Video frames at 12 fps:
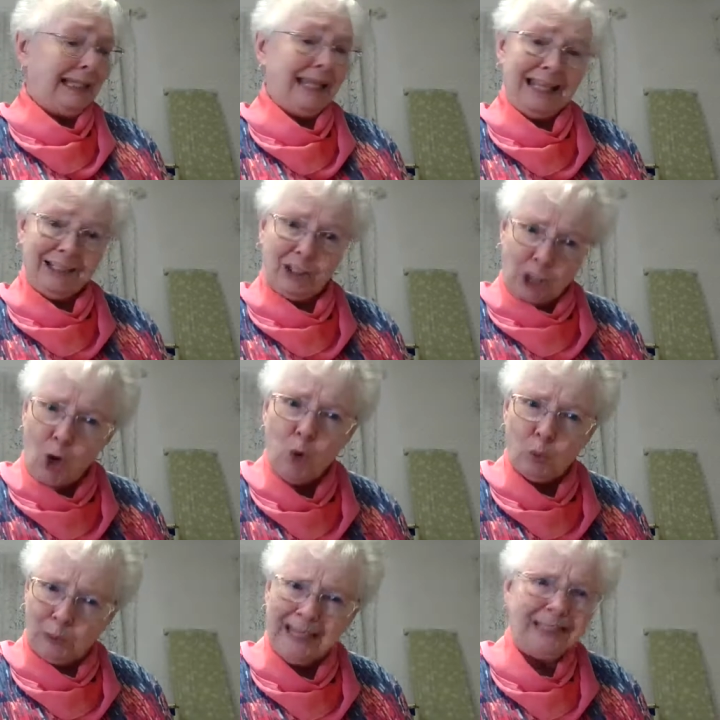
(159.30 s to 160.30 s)

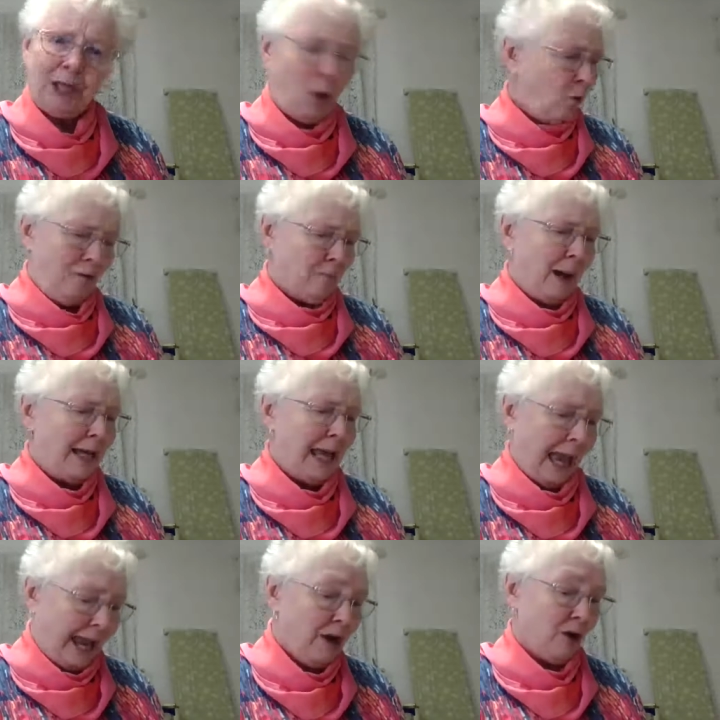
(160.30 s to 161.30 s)
Let go of
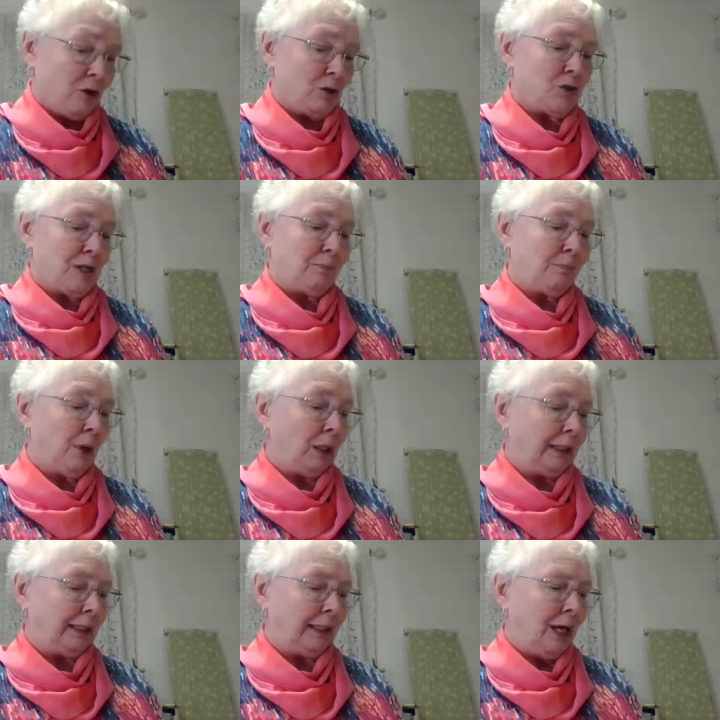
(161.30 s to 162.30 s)
my hair, said
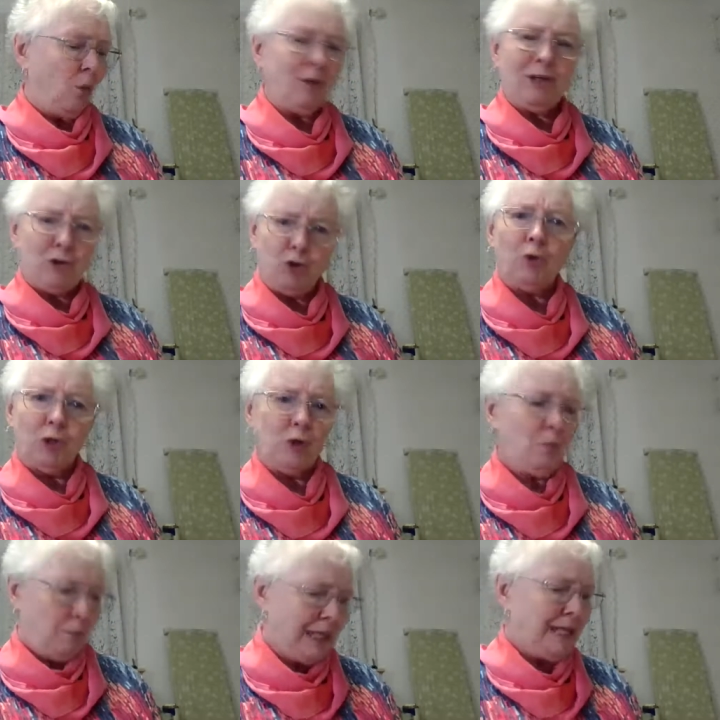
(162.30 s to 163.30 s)
Polly. What do
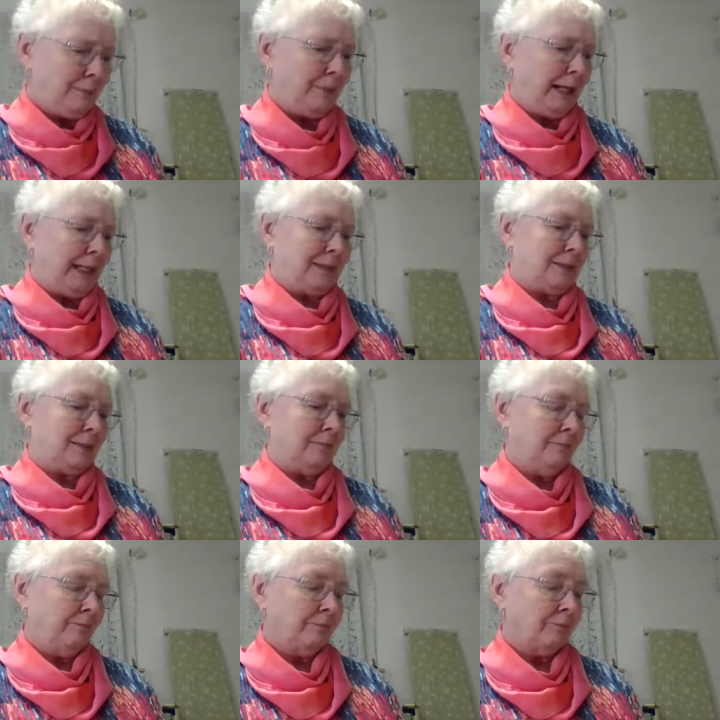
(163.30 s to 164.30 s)
you mean by it?
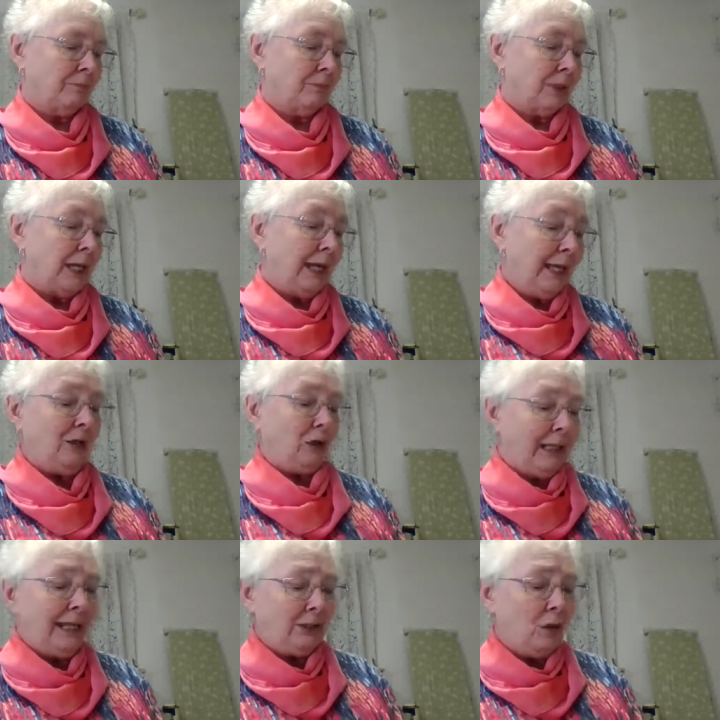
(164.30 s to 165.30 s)

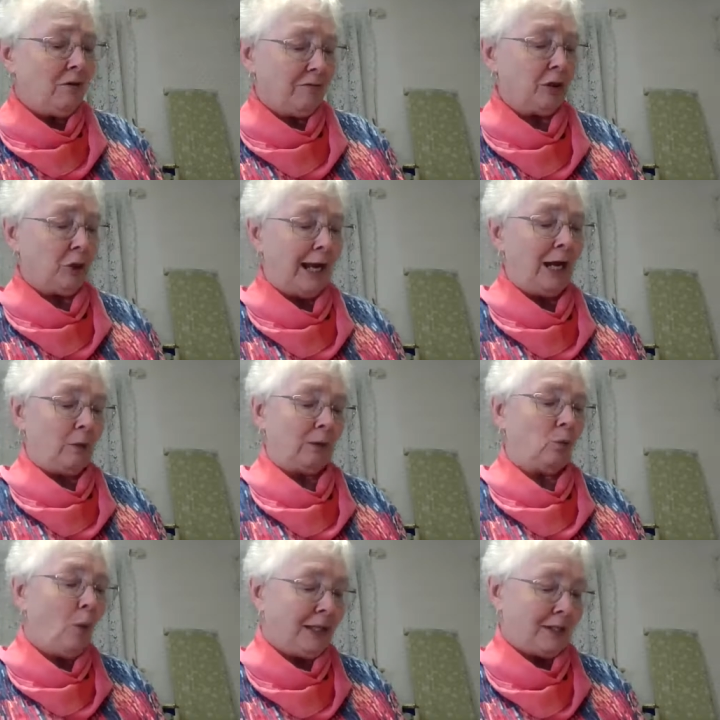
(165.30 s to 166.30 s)
Here, let go of her hair
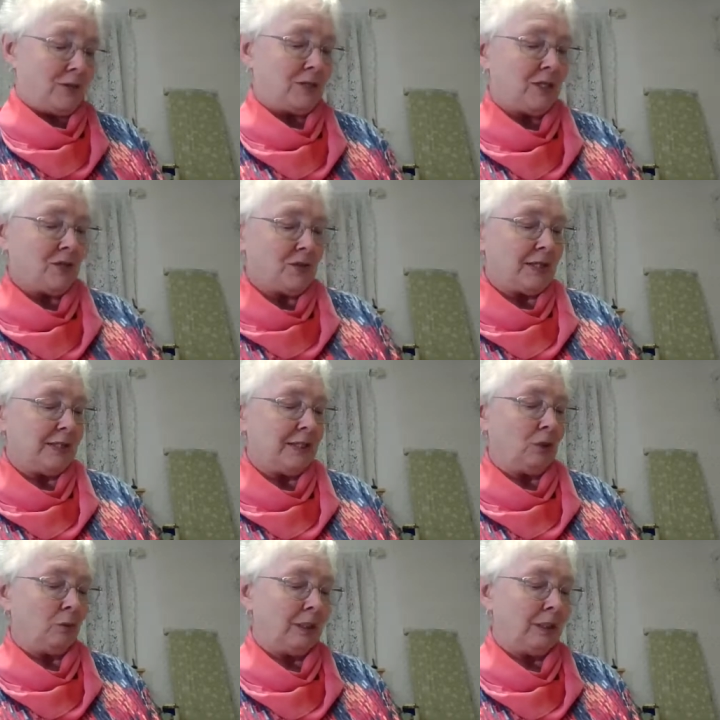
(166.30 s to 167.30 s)
at once, said
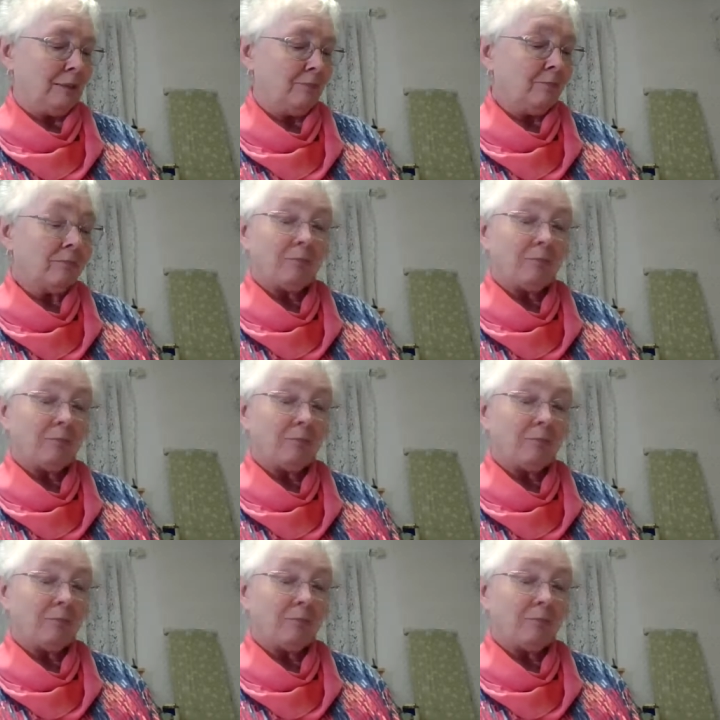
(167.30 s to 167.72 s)
Diggory.